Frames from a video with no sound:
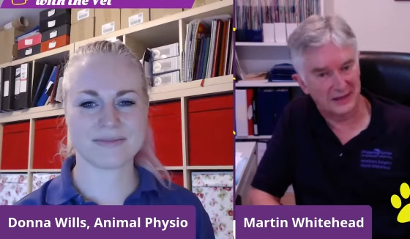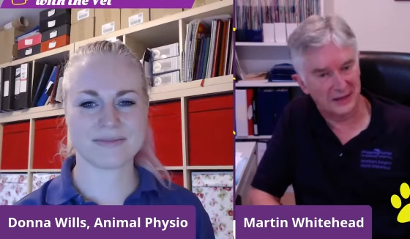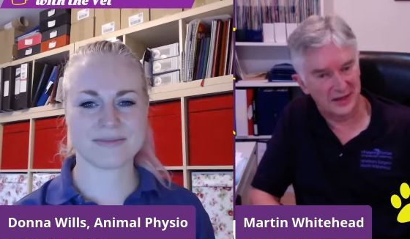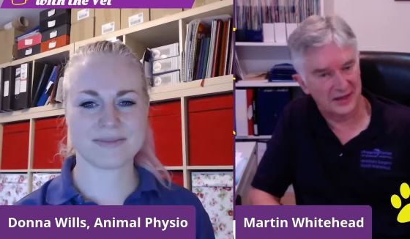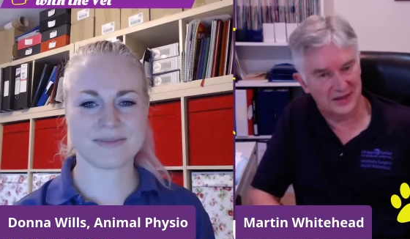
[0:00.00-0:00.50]

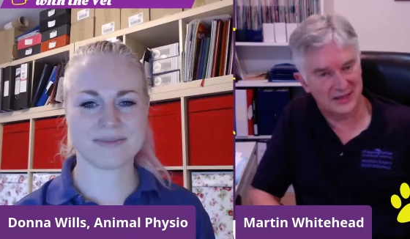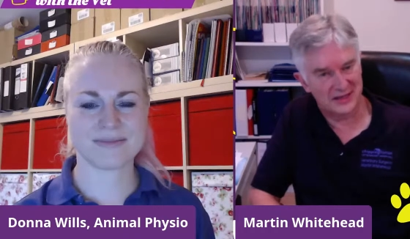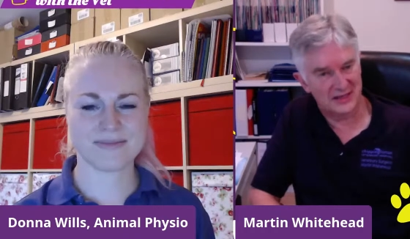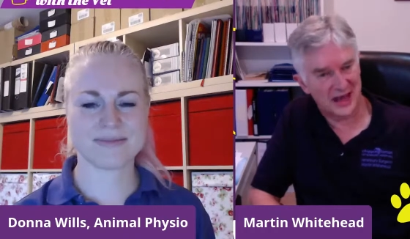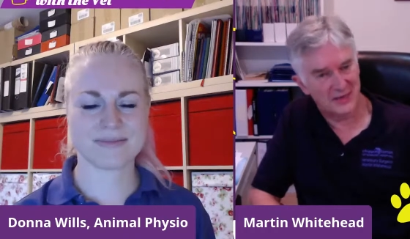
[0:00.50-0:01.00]
Speaker 1: That just
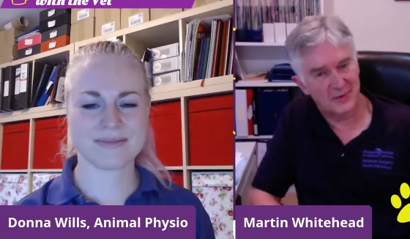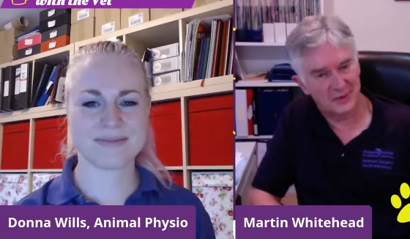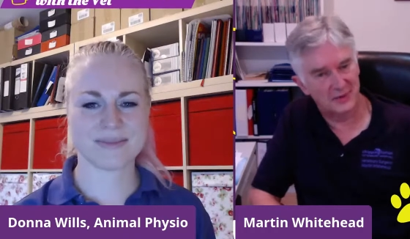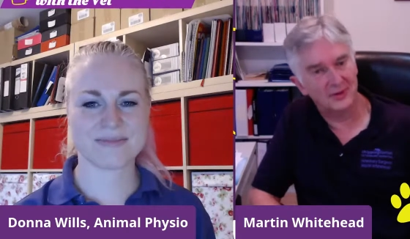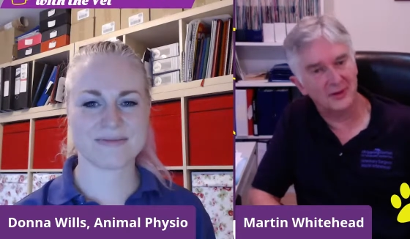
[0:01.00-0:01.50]
doesn't
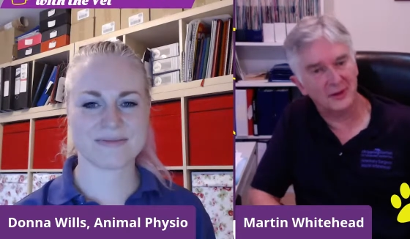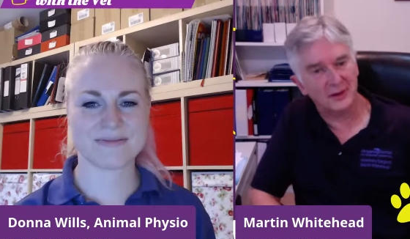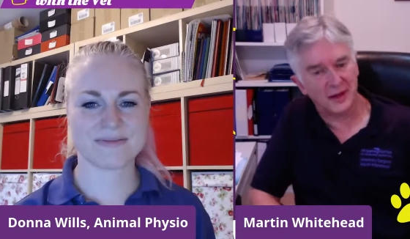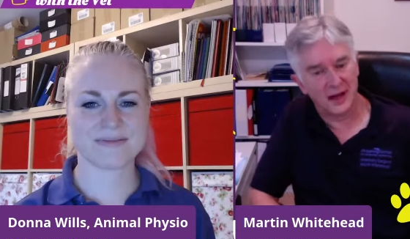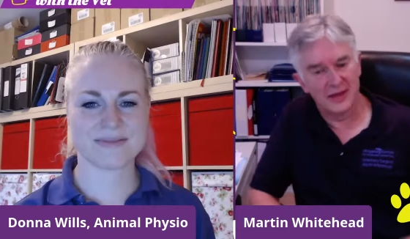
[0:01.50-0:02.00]
happen
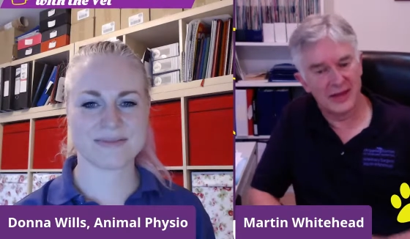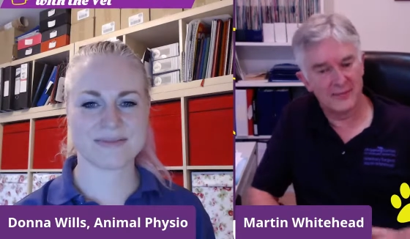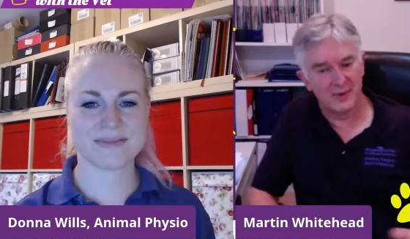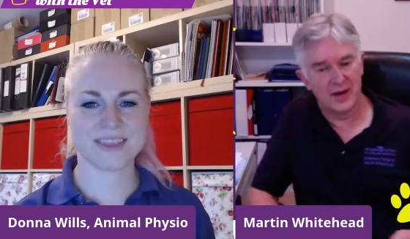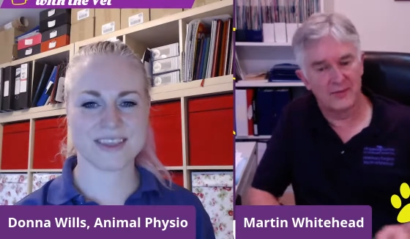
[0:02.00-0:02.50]
and they
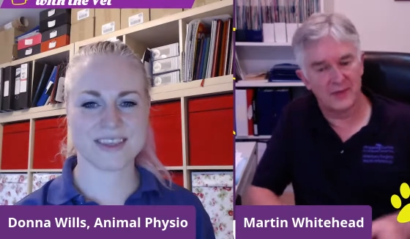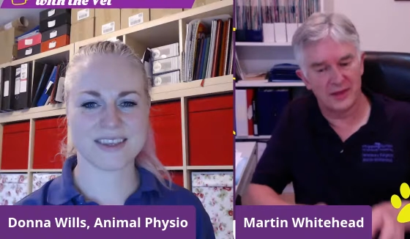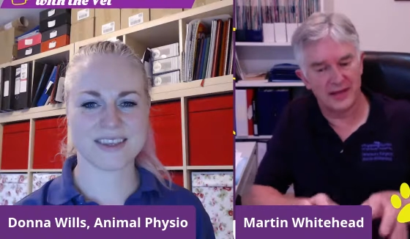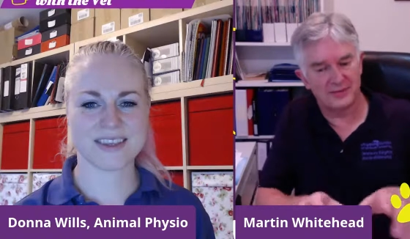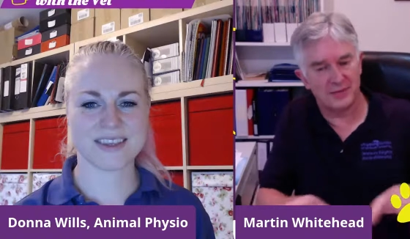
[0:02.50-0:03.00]
put up
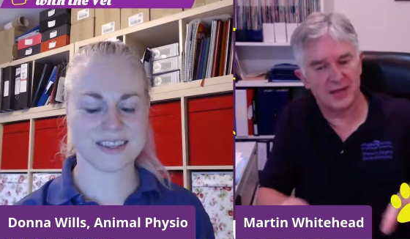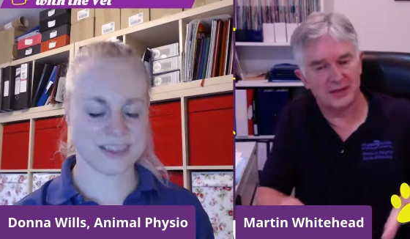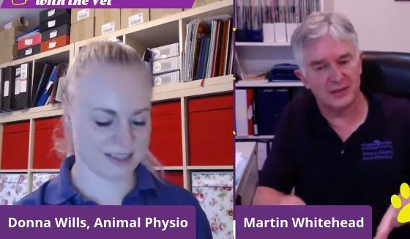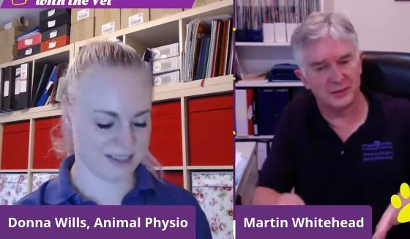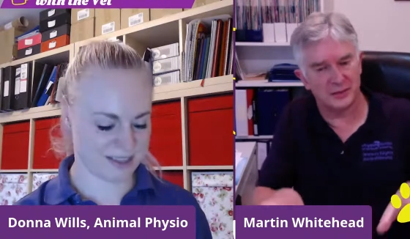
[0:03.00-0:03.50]
that there's
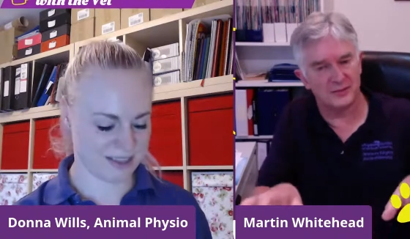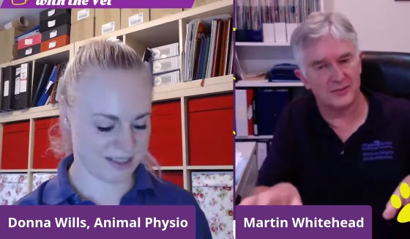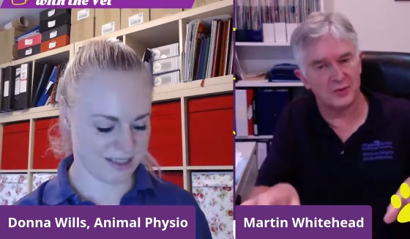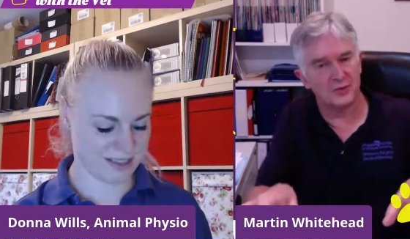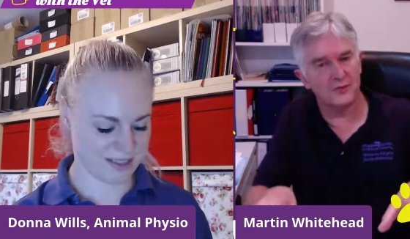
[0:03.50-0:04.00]
pictures of
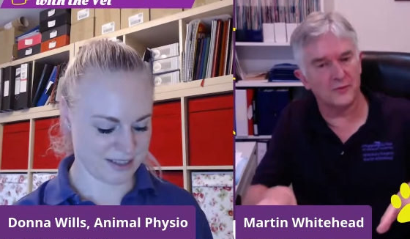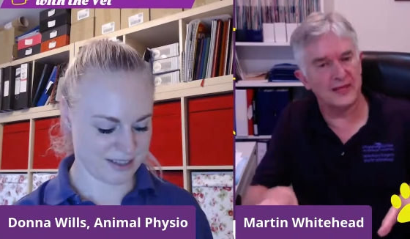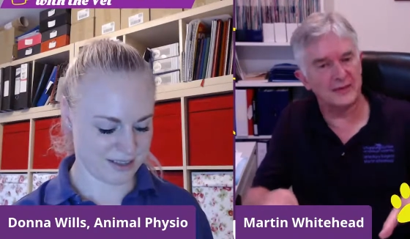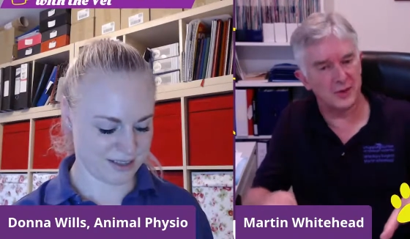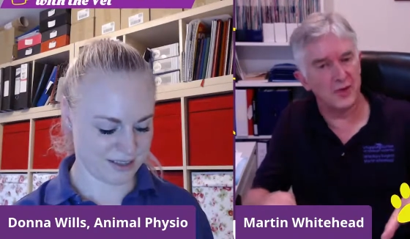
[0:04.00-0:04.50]
your
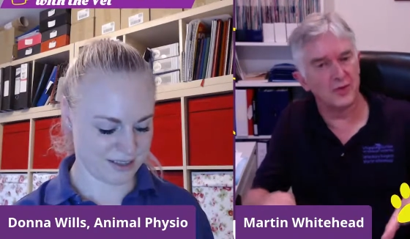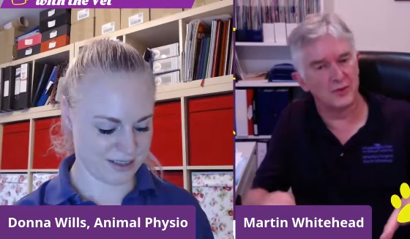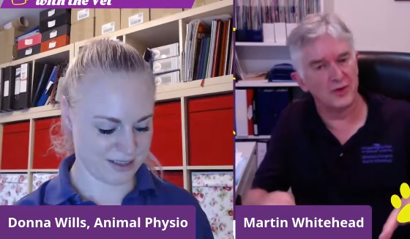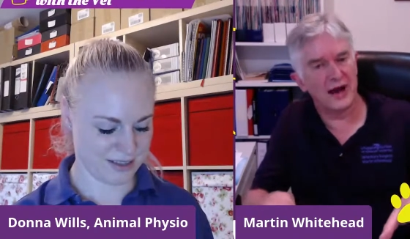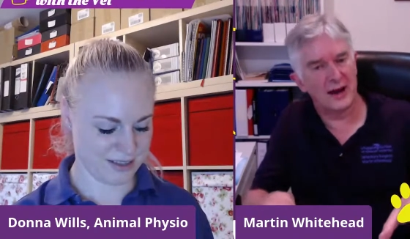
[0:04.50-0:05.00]
feet on the
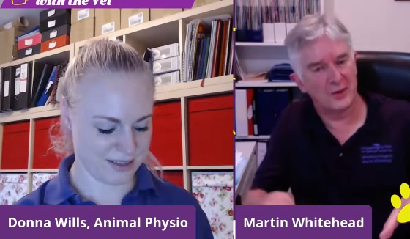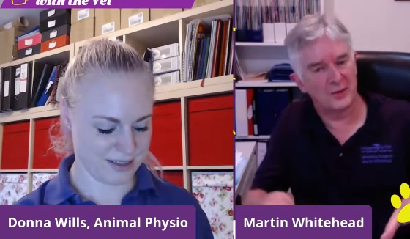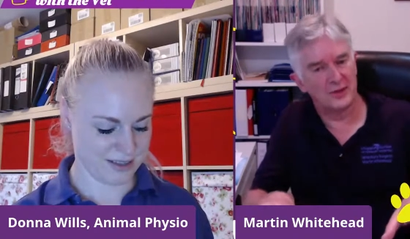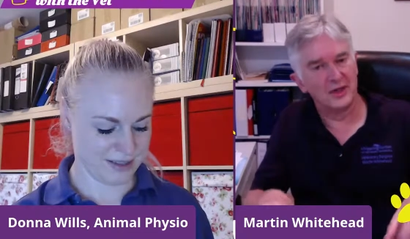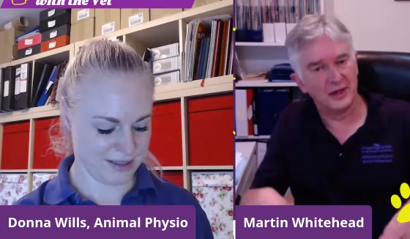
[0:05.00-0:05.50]

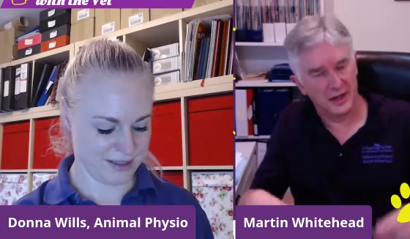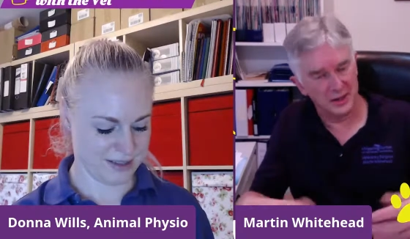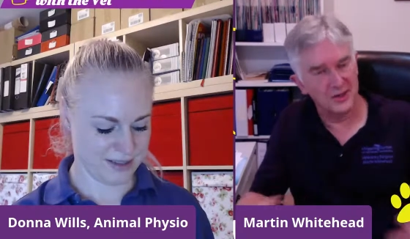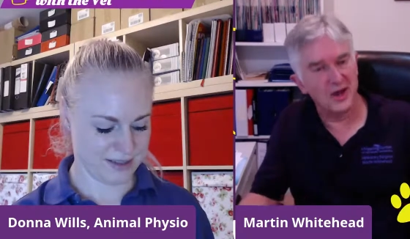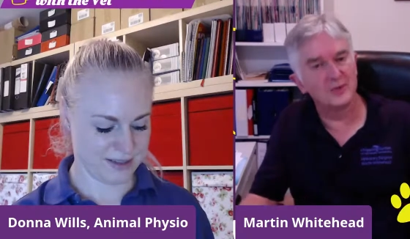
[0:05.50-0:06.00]
ground,
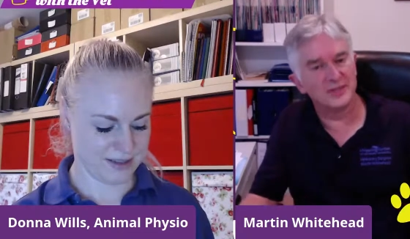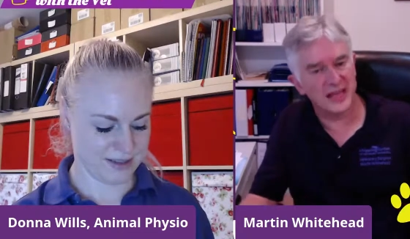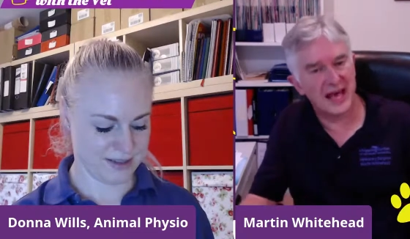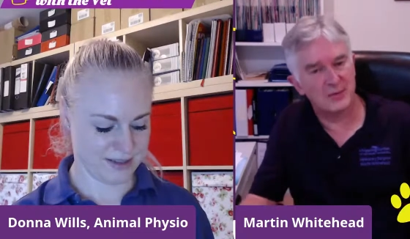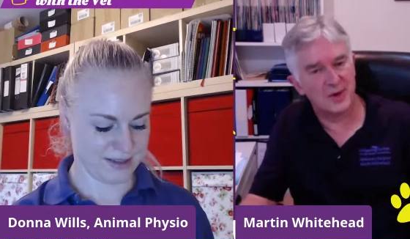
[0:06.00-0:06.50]
and you go and
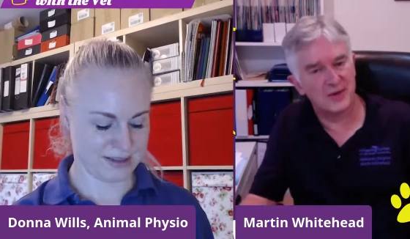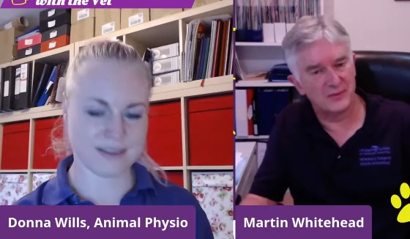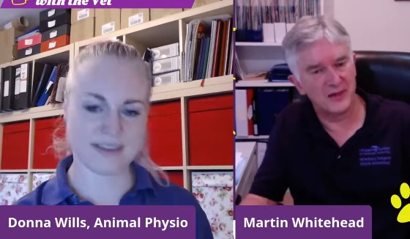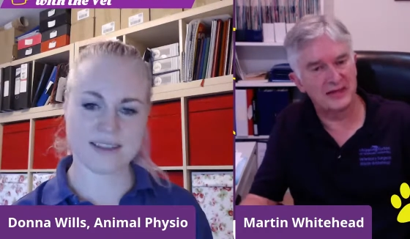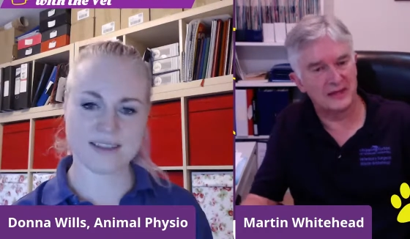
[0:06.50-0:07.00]
stand where the
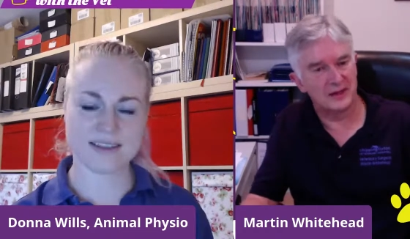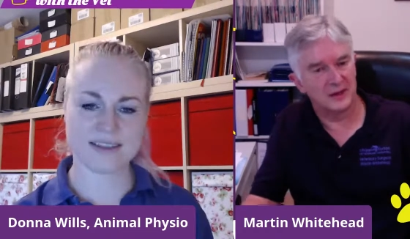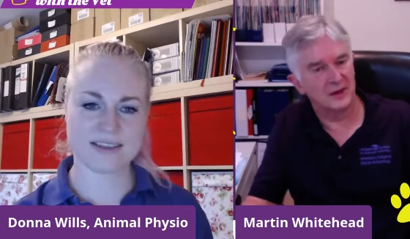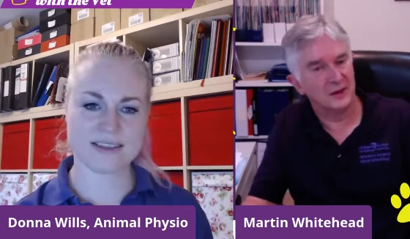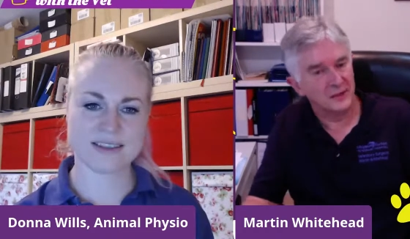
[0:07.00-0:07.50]
feet
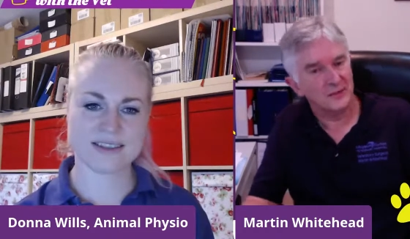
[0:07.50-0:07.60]
are,